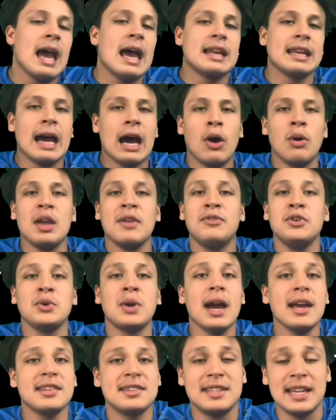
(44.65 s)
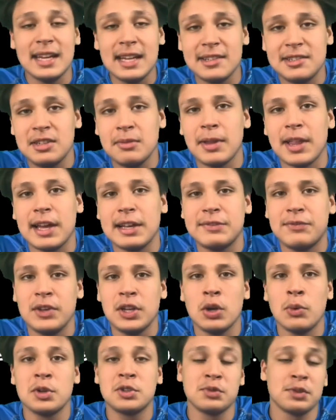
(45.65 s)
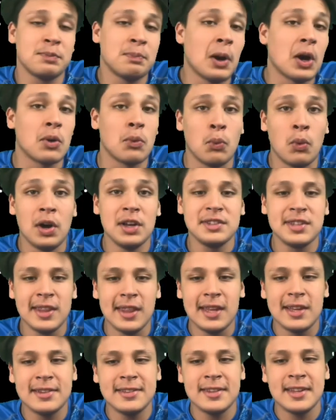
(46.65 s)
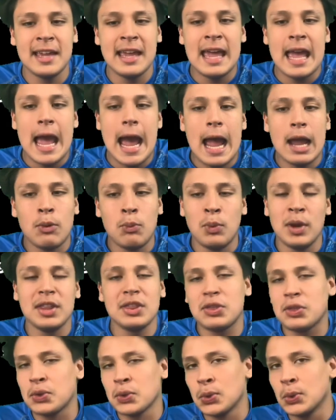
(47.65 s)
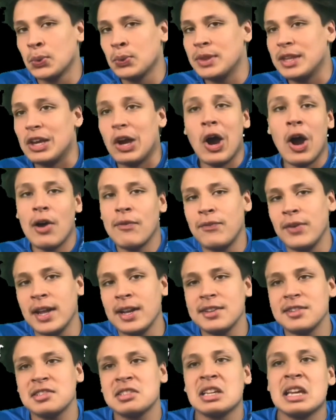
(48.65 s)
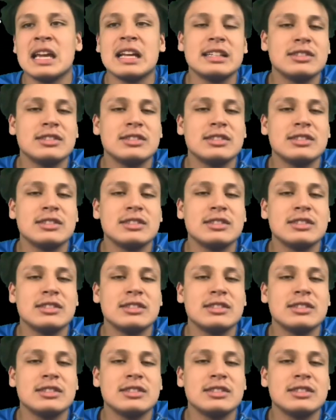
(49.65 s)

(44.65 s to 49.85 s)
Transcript: Now, if you guys didn't see my last video, which was part one to this, I went through the offense.